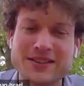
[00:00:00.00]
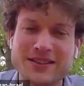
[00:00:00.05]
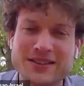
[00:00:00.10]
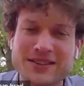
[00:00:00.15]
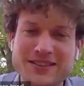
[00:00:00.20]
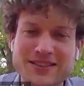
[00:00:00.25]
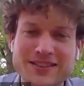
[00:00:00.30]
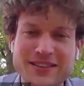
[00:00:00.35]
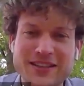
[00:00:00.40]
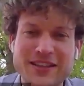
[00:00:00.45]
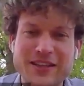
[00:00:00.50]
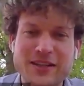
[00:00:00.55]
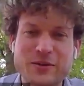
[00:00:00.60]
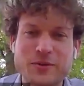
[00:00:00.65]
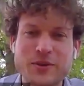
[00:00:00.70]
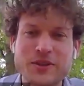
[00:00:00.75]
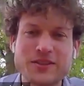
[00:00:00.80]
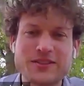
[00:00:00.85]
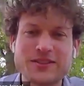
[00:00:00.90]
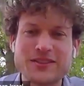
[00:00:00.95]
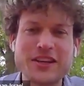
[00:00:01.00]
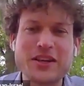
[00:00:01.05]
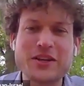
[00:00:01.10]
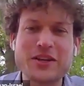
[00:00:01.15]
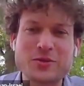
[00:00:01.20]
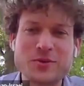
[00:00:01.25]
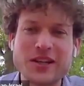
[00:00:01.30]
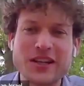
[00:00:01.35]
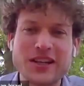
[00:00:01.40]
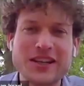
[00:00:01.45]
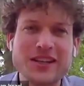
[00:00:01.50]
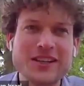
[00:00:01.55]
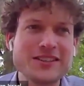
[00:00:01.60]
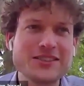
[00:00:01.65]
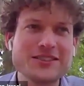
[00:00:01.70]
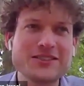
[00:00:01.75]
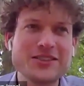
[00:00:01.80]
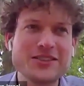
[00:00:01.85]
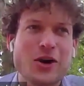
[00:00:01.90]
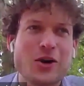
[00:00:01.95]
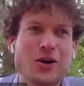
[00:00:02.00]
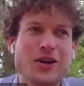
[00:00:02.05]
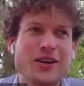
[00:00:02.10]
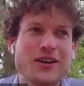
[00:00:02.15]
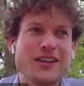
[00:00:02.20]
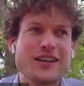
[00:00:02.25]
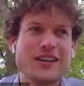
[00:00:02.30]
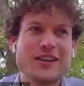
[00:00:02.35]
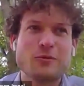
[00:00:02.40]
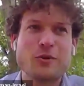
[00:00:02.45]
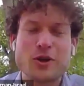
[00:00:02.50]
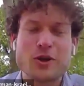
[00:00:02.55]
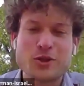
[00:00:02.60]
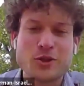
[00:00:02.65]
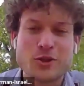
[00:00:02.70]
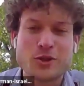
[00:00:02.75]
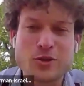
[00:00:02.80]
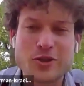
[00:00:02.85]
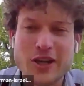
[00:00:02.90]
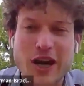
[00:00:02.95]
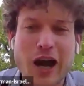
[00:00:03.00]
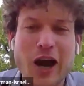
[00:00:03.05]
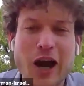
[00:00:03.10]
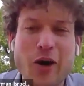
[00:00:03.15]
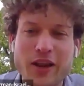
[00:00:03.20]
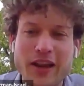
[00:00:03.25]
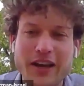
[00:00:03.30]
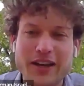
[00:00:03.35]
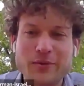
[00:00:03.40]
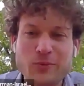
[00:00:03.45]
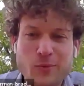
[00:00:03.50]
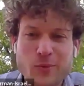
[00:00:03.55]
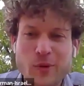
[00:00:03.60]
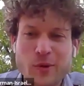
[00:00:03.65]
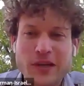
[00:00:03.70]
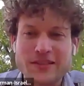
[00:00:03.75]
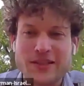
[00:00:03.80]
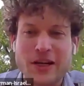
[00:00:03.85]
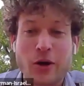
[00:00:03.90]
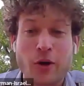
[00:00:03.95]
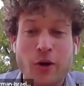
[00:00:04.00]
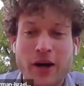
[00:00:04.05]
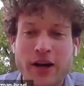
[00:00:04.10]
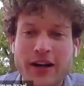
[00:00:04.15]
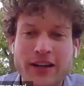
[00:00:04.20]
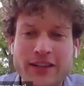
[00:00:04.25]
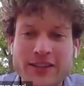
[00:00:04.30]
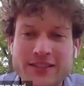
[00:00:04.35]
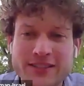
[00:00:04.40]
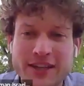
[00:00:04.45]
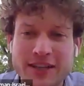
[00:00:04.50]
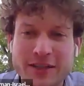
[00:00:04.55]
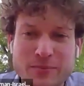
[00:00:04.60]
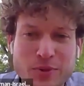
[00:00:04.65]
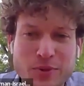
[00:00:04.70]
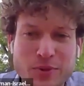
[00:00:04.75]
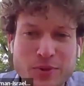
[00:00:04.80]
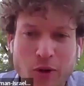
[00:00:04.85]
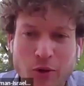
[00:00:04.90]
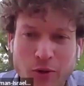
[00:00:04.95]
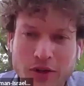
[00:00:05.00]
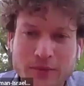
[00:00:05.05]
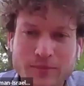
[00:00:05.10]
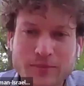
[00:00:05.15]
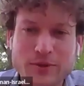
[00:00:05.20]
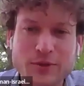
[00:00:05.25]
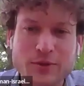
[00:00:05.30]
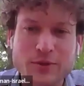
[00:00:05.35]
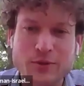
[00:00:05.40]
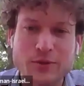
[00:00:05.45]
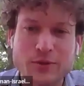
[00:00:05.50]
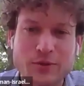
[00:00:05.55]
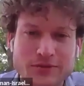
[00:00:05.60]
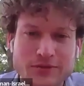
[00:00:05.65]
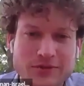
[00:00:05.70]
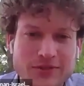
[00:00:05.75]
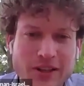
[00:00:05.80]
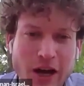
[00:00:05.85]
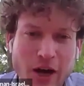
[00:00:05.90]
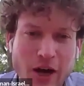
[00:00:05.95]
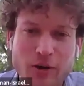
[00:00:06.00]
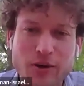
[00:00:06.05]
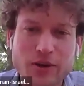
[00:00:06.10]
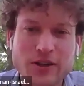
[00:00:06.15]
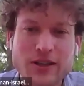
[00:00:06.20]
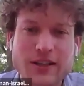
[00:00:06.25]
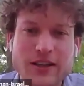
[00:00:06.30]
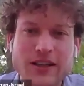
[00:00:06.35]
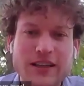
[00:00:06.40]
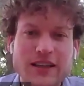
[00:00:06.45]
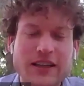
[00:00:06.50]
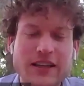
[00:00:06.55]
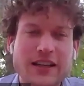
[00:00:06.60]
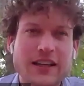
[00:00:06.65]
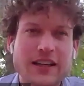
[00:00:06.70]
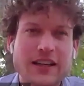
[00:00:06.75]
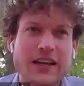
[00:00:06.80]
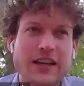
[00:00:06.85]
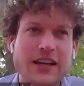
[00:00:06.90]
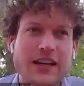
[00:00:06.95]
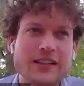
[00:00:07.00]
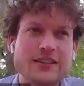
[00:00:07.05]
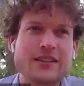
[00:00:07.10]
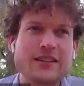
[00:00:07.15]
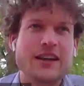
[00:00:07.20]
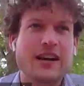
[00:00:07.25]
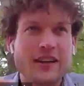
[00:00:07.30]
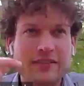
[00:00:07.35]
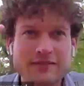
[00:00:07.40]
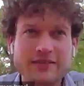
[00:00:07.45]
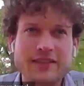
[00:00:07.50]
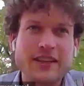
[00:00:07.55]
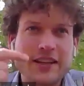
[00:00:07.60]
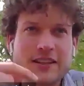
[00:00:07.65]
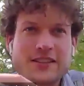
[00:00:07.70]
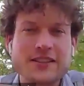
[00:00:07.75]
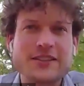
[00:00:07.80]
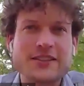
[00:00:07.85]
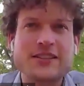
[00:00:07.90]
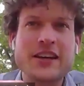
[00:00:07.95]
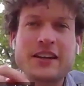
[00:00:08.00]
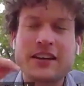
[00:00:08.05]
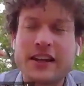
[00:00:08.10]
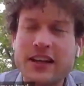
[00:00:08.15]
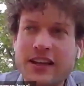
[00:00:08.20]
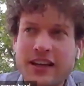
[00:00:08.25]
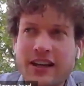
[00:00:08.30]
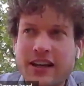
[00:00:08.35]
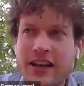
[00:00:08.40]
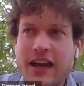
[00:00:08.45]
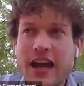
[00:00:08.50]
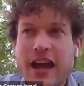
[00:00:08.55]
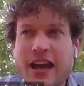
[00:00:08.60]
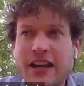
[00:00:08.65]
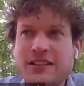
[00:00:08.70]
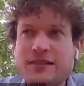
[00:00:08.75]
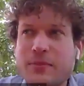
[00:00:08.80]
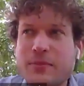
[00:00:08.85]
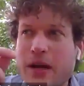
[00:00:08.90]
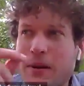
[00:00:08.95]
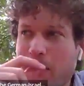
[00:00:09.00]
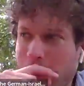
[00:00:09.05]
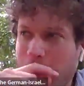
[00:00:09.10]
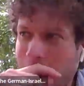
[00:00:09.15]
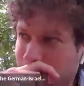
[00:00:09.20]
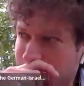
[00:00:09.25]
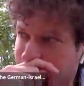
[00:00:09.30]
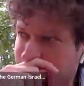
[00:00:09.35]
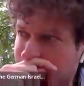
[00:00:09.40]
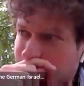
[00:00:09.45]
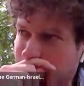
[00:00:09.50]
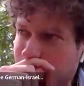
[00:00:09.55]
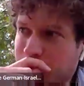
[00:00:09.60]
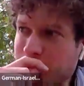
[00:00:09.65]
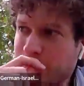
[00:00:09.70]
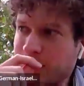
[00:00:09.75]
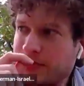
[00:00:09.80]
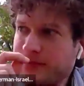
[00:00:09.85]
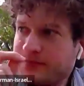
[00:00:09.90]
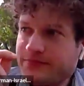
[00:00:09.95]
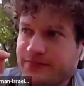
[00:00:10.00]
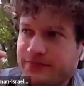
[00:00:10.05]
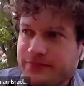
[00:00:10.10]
it, we didn't really know what to do now, like where's our exact program to do now. And as I said, I had in my mind to